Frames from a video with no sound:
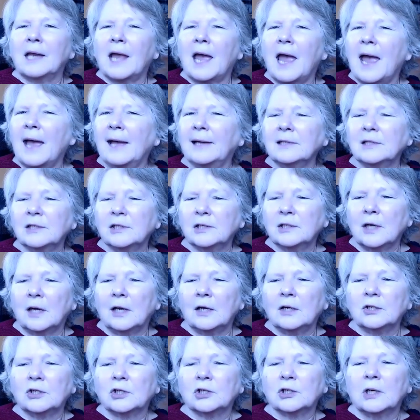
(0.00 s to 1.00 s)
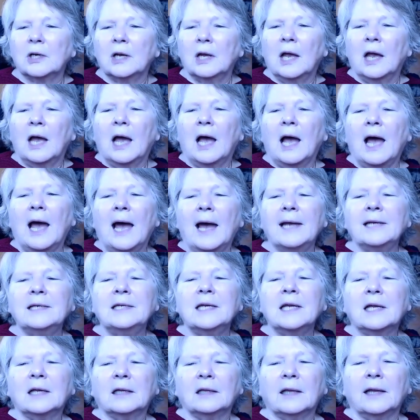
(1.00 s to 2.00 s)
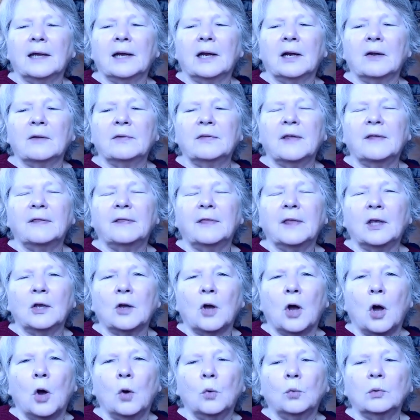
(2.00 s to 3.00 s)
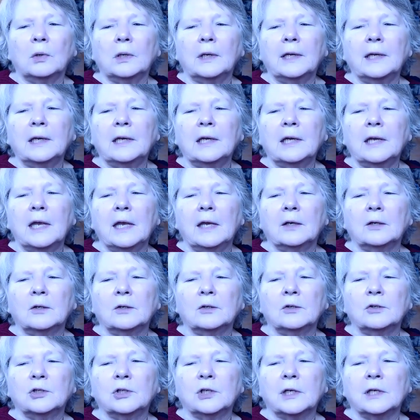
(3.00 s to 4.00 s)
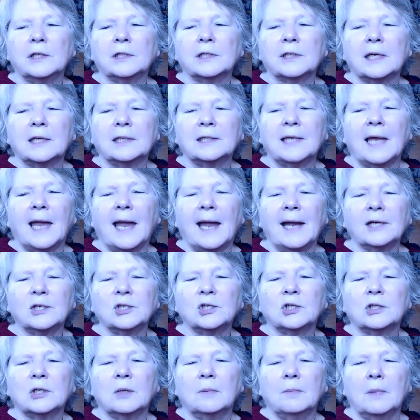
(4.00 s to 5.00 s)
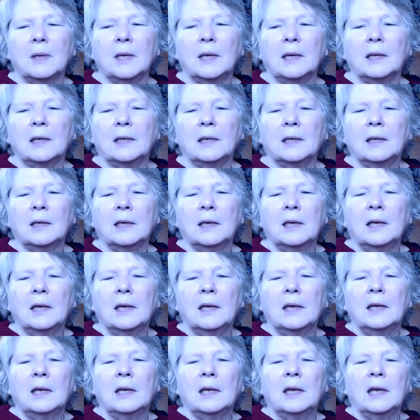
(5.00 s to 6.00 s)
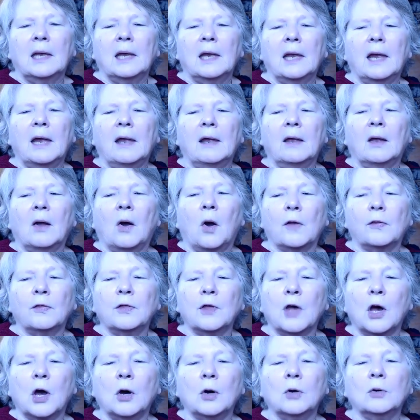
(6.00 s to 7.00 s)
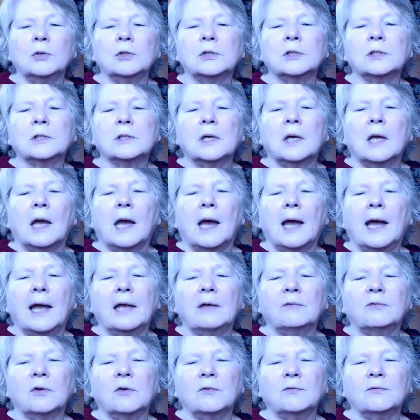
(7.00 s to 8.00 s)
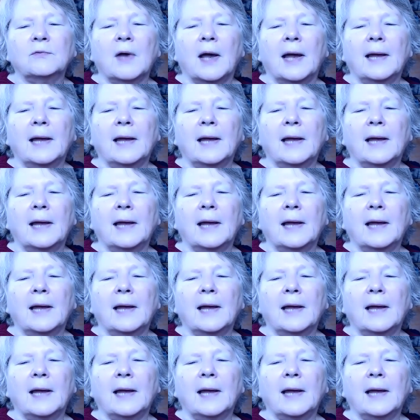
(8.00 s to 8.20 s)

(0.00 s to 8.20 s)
and as such, I declare that the only energies attached to me are those I have